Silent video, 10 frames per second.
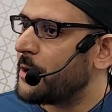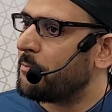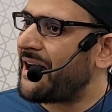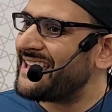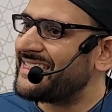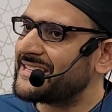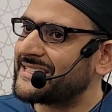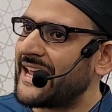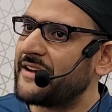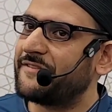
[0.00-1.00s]
by the
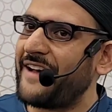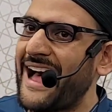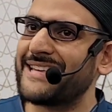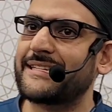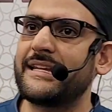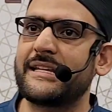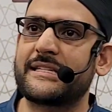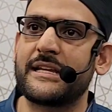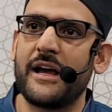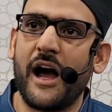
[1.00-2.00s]

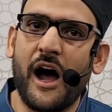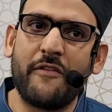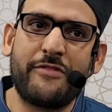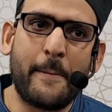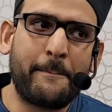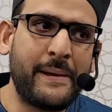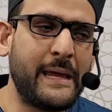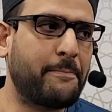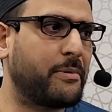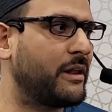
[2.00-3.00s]
steadfastness of the
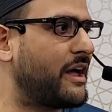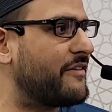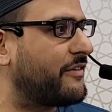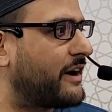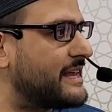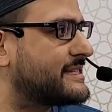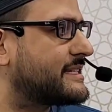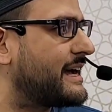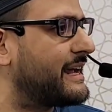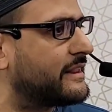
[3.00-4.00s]
people of
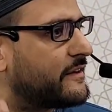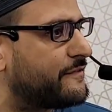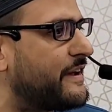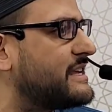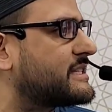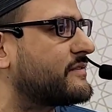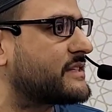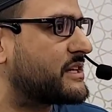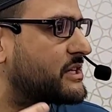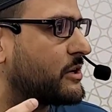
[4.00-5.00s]
Gaza in the face of
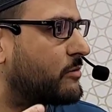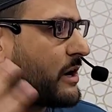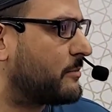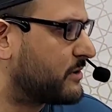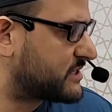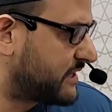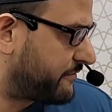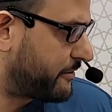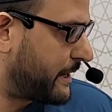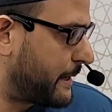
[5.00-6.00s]
such incredible
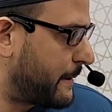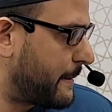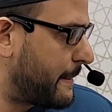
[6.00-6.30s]
suffering.